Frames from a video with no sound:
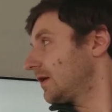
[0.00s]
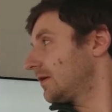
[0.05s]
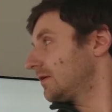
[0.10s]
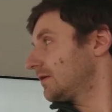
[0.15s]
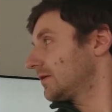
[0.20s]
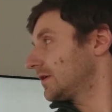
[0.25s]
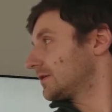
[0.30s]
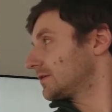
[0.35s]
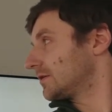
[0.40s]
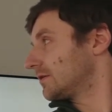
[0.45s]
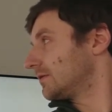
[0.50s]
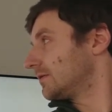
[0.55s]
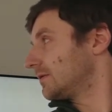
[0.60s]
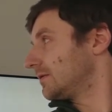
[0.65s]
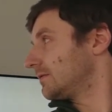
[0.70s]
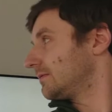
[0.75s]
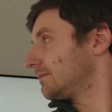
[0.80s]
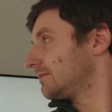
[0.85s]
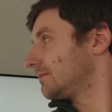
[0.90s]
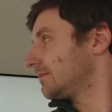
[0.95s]
Okay, so
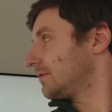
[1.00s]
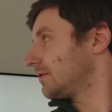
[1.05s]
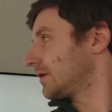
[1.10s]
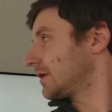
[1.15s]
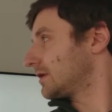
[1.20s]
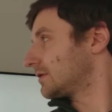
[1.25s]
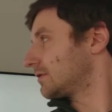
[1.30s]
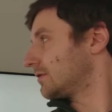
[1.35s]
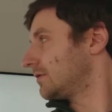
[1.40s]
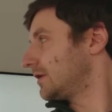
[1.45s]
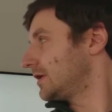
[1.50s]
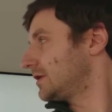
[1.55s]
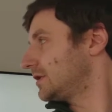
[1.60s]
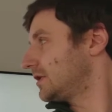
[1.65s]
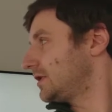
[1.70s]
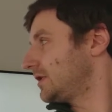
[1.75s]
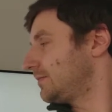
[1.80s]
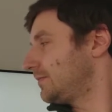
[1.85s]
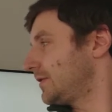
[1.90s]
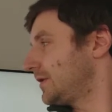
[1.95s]

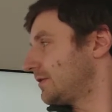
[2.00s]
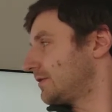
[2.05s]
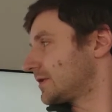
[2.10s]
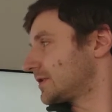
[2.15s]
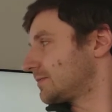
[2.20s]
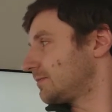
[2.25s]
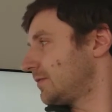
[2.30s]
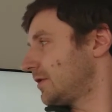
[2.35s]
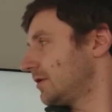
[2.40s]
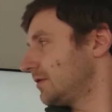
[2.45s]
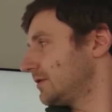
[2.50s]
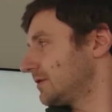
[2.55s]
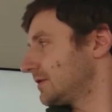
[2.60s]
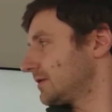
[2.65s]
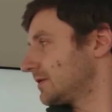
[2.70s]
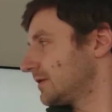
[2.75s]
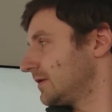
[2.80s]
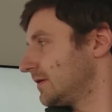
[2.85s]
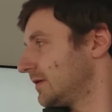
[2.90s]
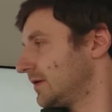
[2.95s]
HTTP
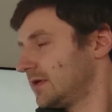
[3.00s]
response